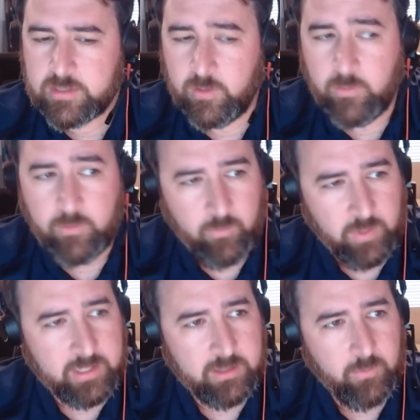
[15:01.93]
So
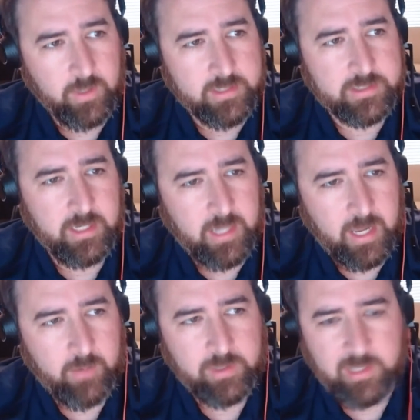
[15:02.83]
we said,
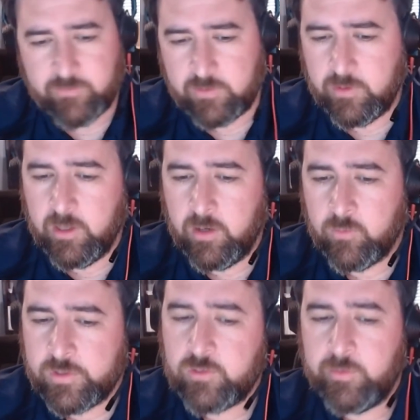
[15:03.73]
hey, we'd love to do the
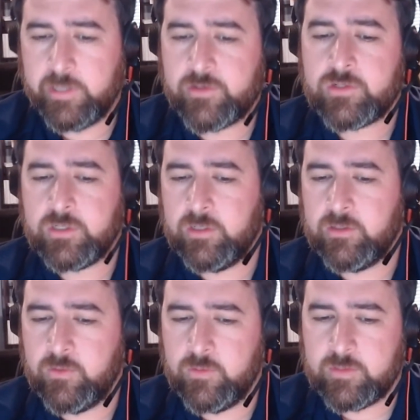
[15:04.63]
loan. Would you be interested
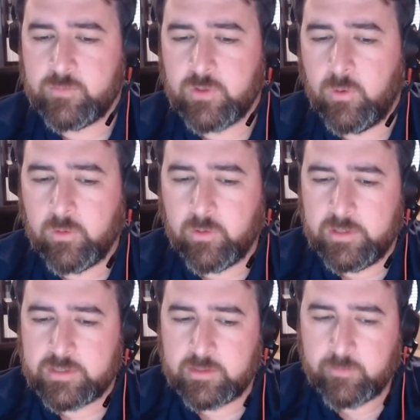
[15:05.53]
in doing some solar
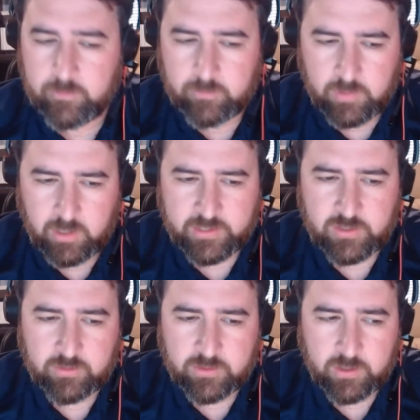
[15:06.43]
and some
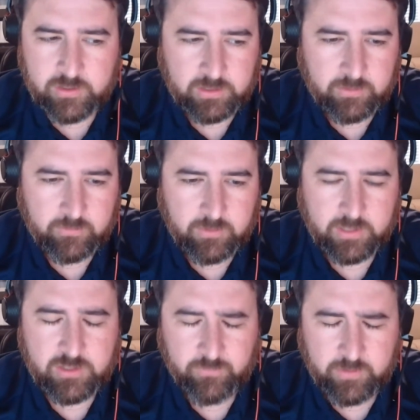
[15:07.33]
electric
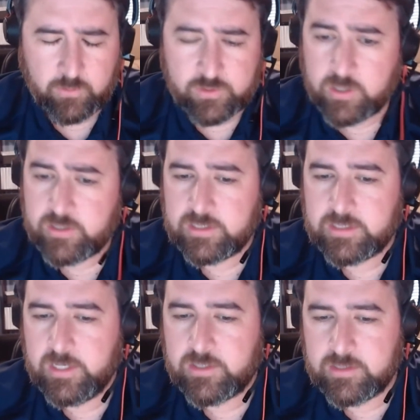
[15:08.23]
vehicle charging
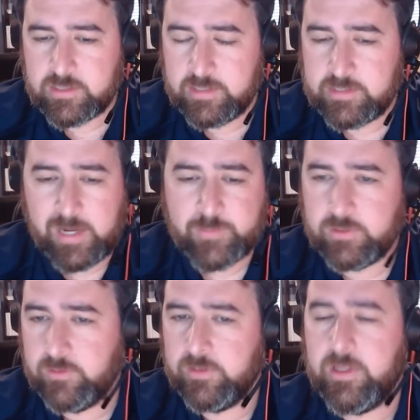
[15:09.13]
stations? And they said,
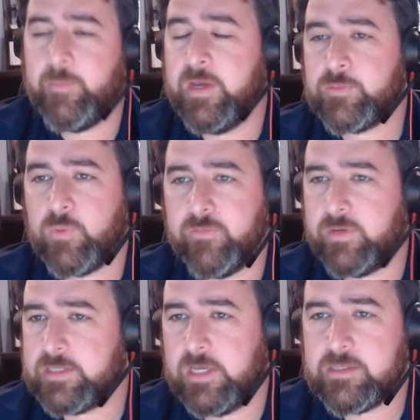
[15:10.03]
absolutely, that makes
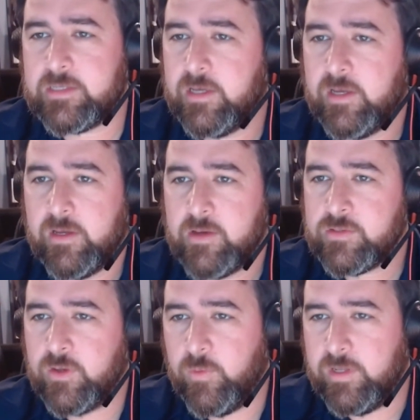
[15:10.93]
perfect sense.
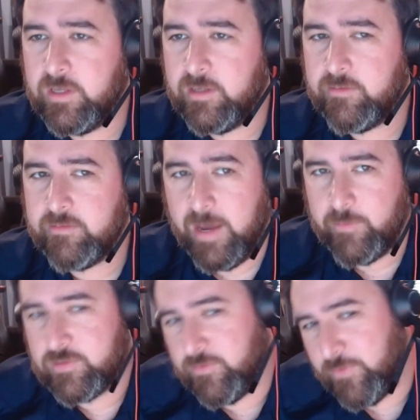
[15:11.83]
So we did.
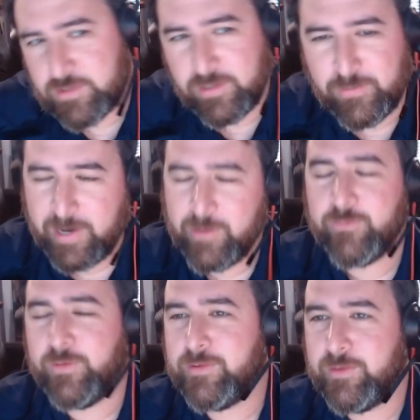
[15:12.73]
That was the first loan I
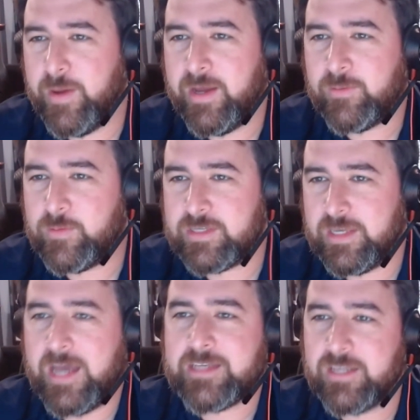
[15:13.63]
referred to the bank, was a
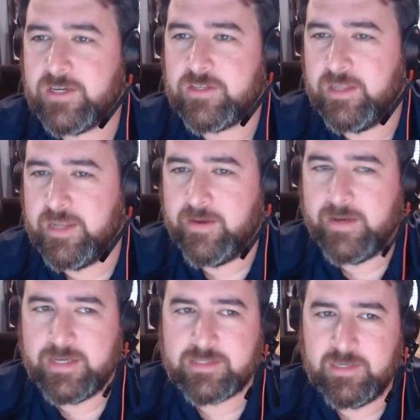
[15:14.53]
gas station that
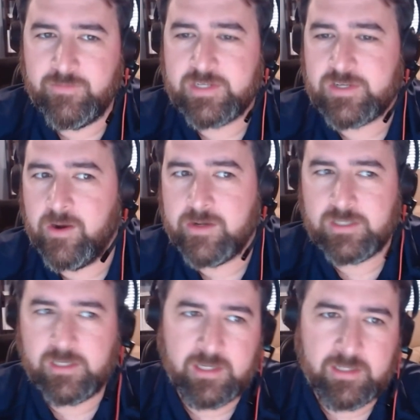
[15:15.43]
now has EV
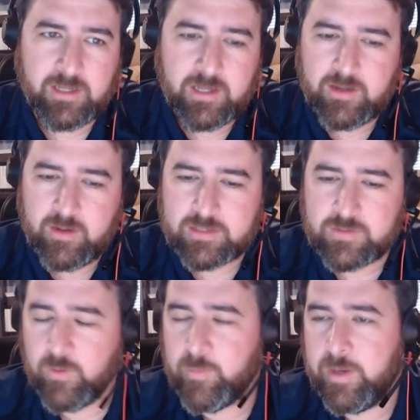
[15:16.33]
charging and
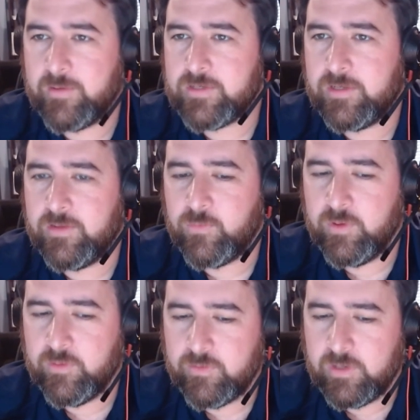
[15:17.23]
solar panels on its
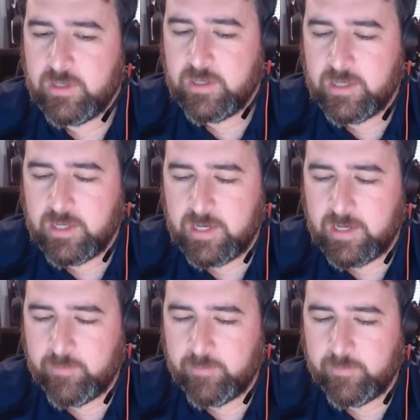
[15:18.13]
roof.
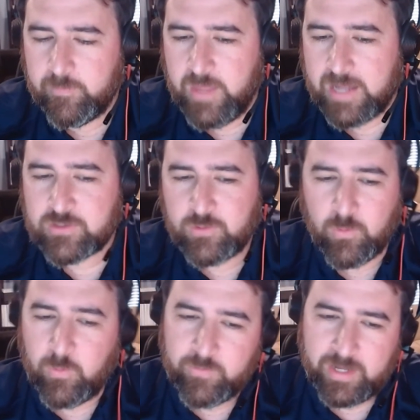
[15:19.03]
That's
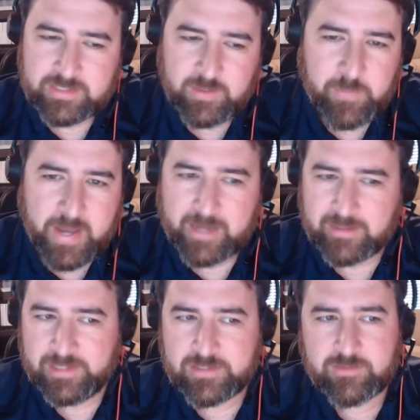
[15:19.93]
cool. That's
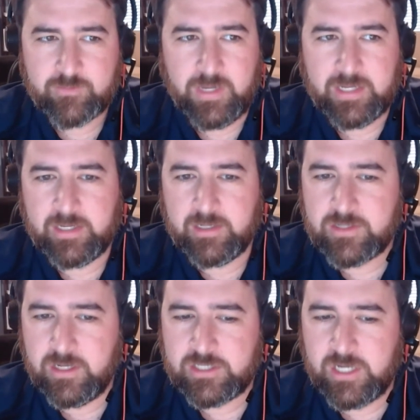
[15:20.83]
impact. That's
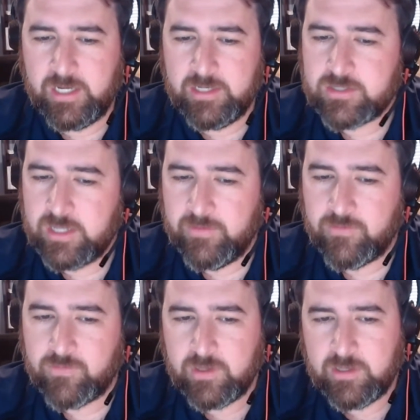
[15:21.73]
making a change.
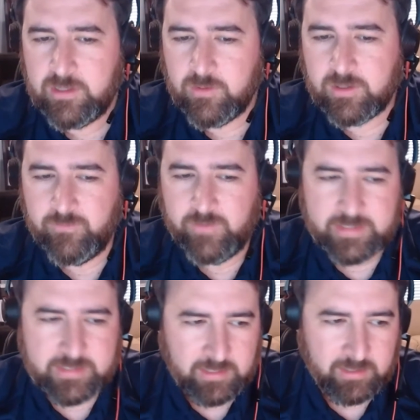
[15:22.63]
That's you
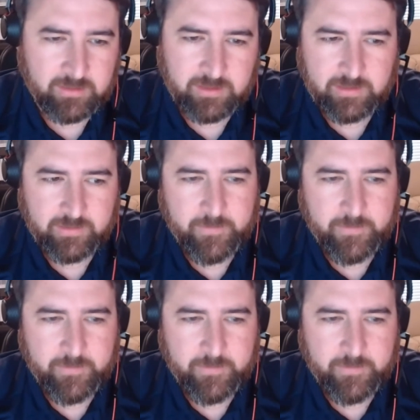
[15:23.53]
convincing